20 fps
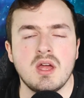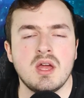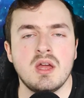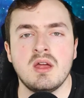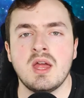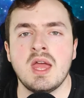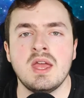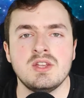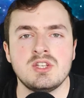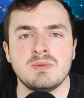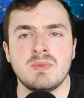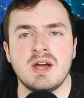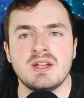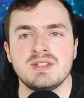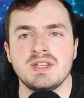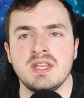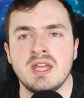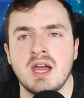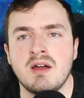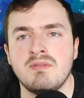
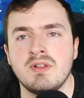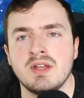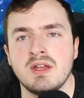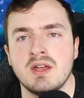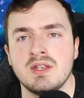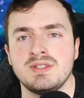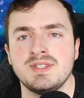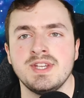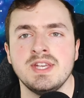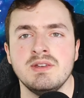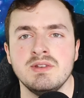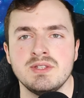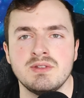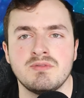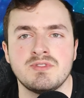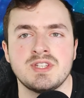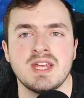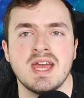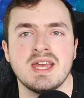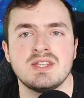HMRC have like a series
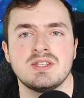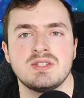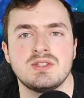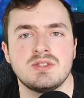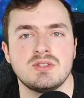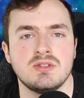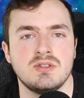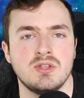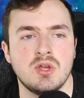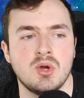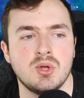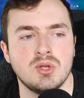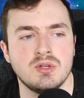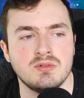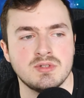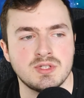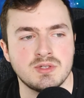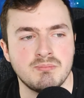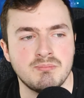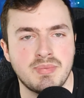of tests known
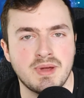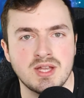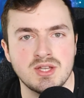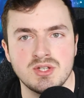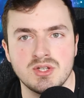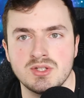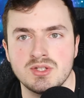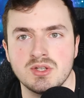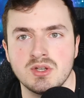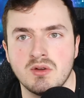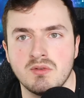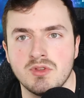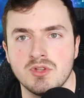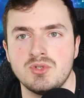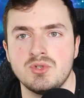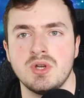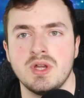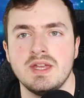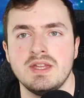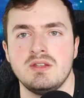as badges of the
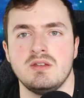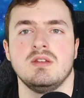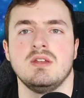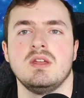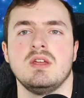trade,